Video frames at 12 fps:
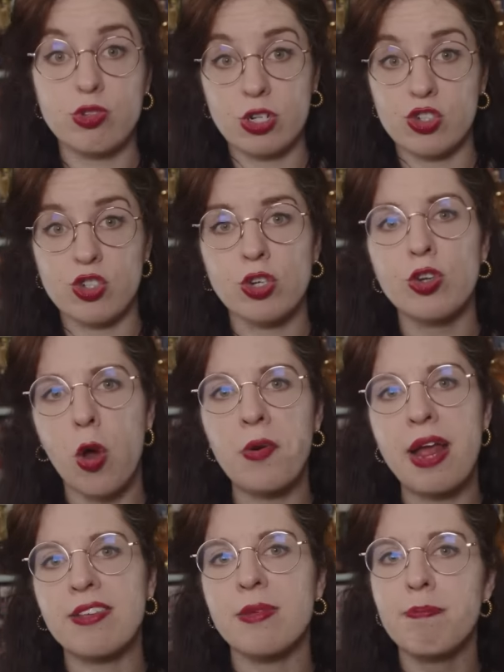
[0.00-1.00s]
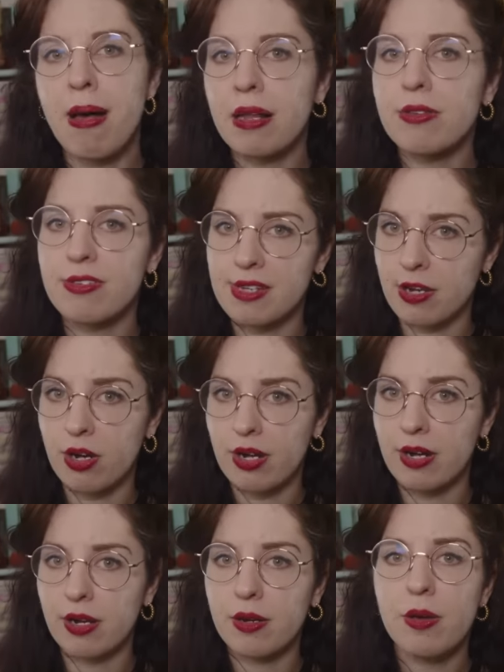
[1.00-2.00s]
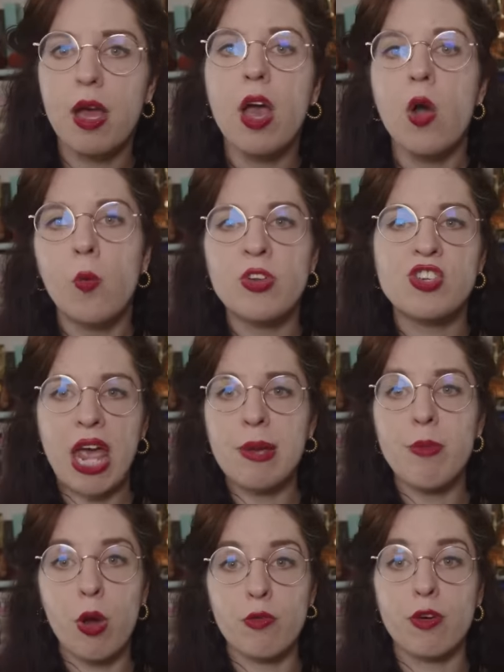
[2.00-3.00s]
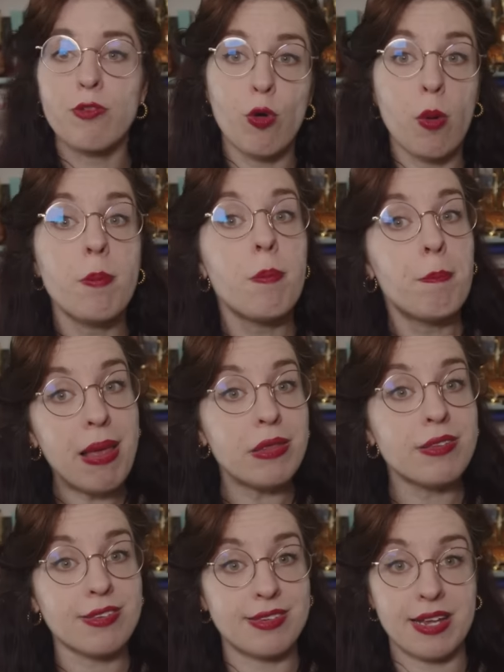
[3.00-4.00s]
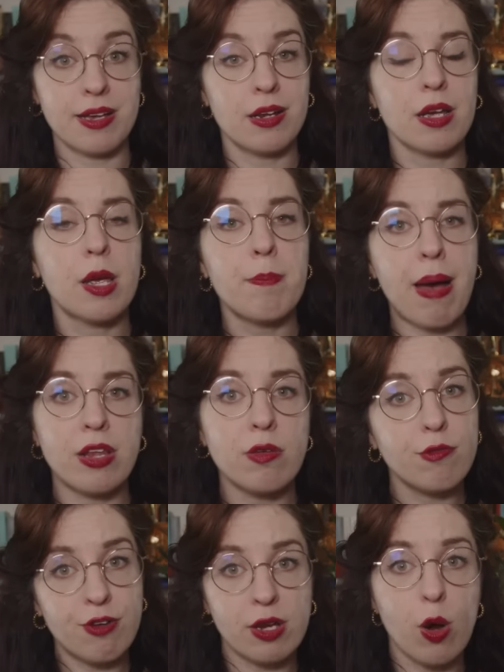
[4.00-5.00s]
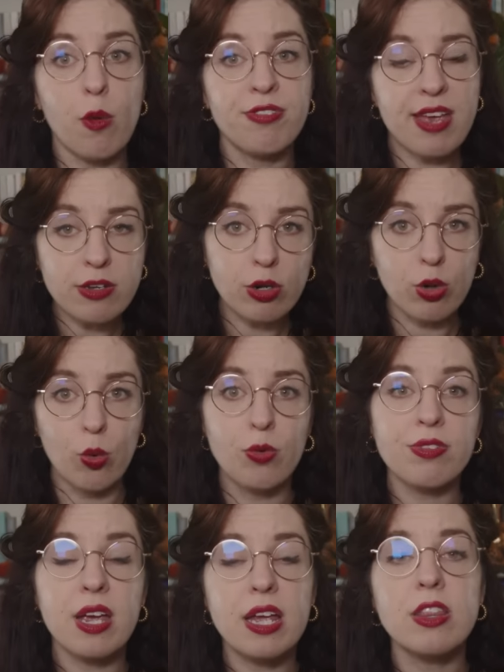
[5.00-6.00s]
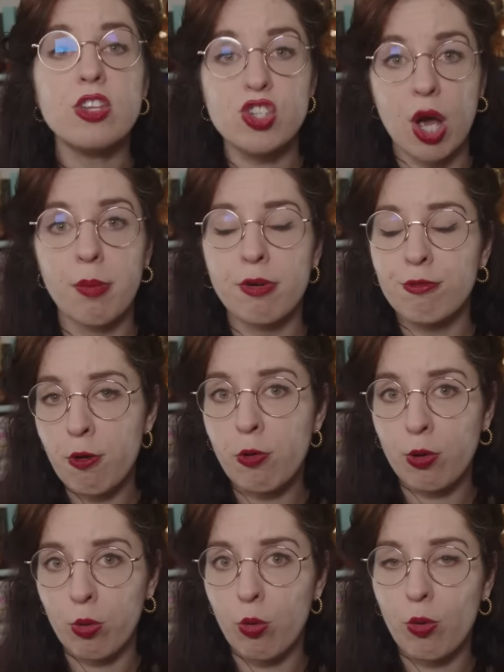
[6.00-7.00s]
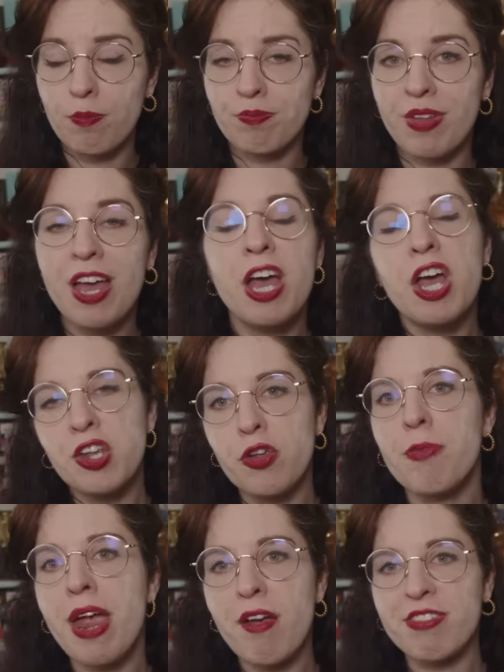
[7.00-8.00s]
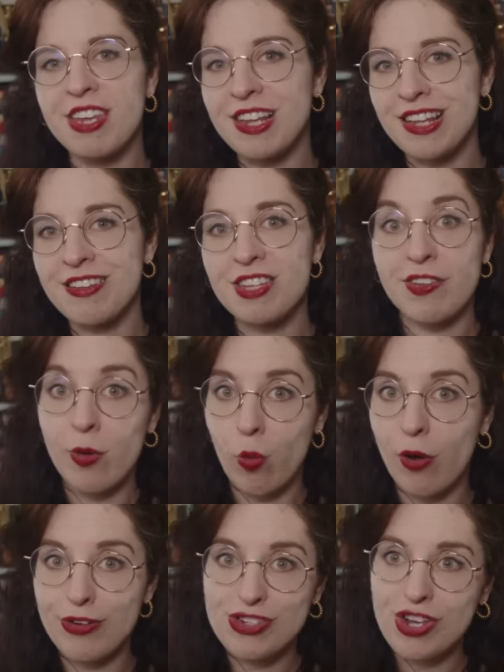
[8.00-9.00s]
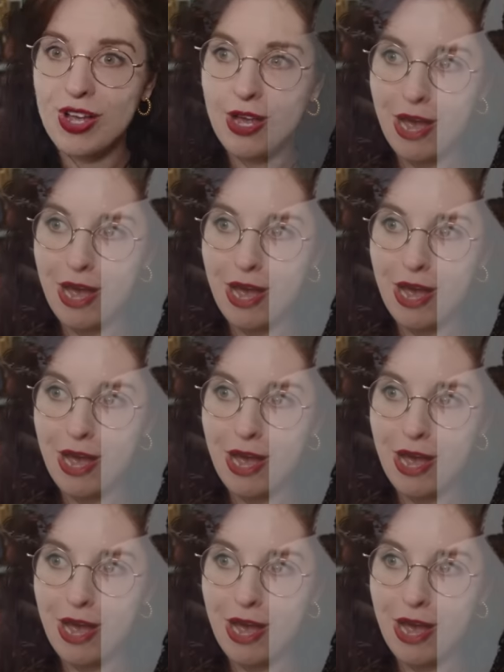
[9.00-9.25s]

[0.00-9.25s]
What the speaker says: tradition known as bellsnickeling, which came over from bellsnickel, a companion figure of Santa Claus in the German folklore. You may have seen this if you watch